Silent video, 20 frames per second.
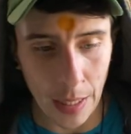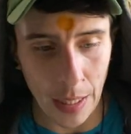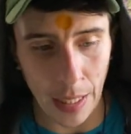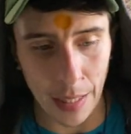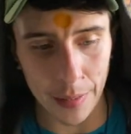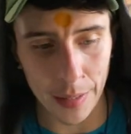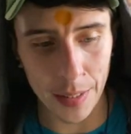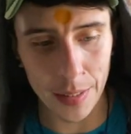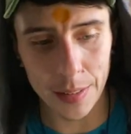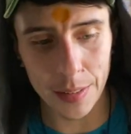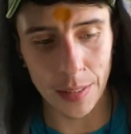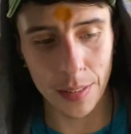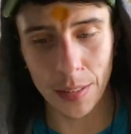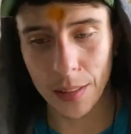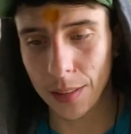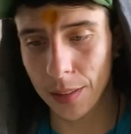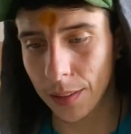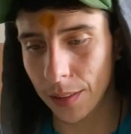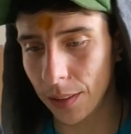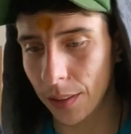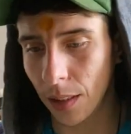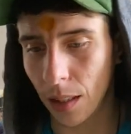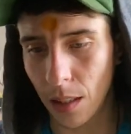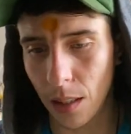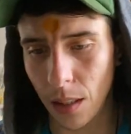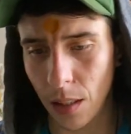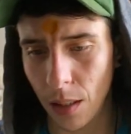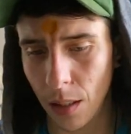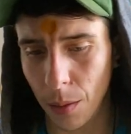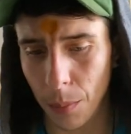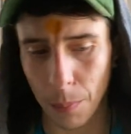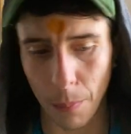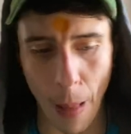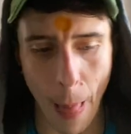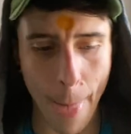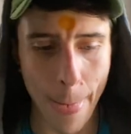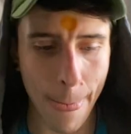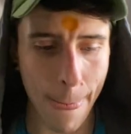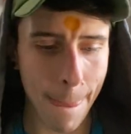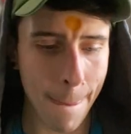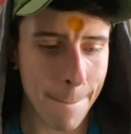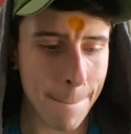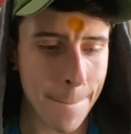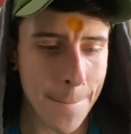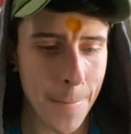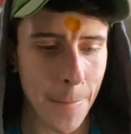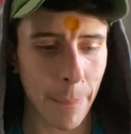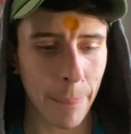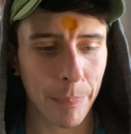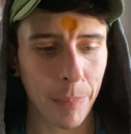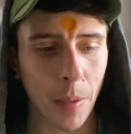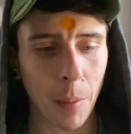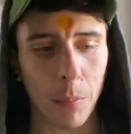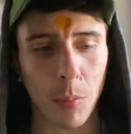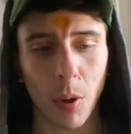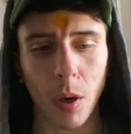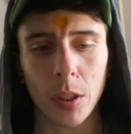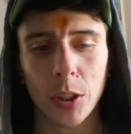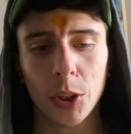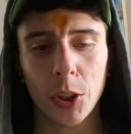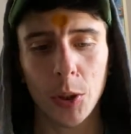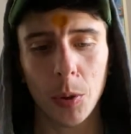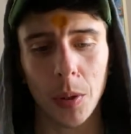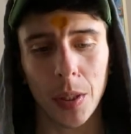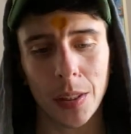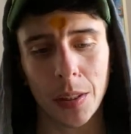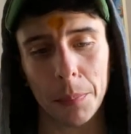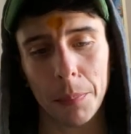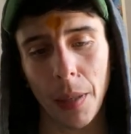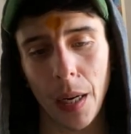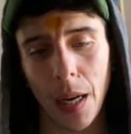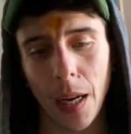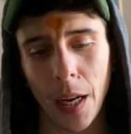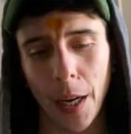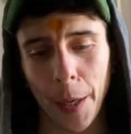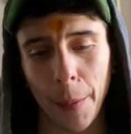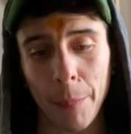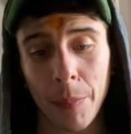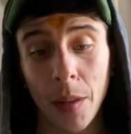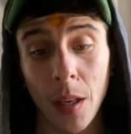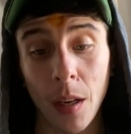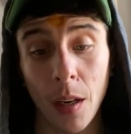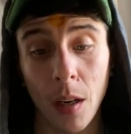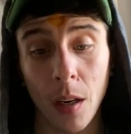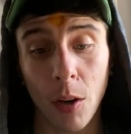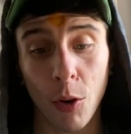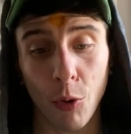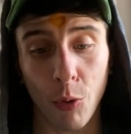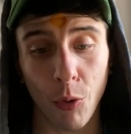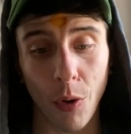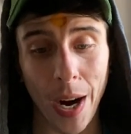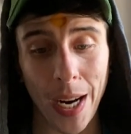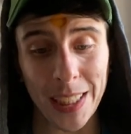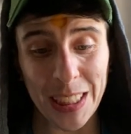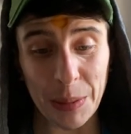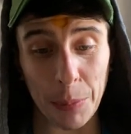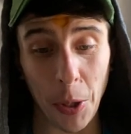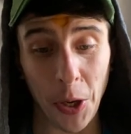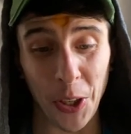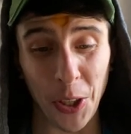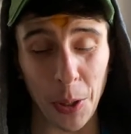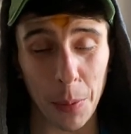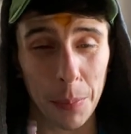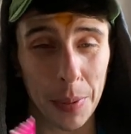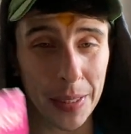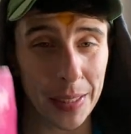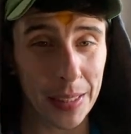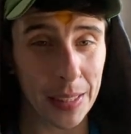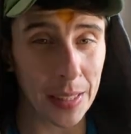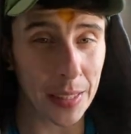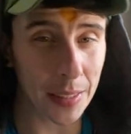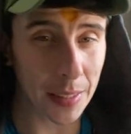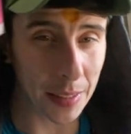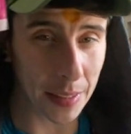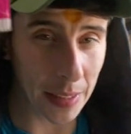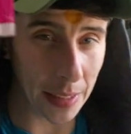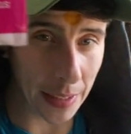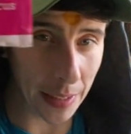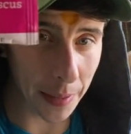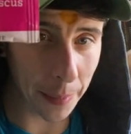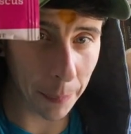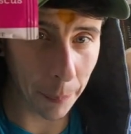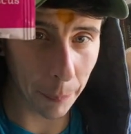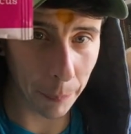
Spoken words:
And this is brought to us by raspberry hibiscus tea.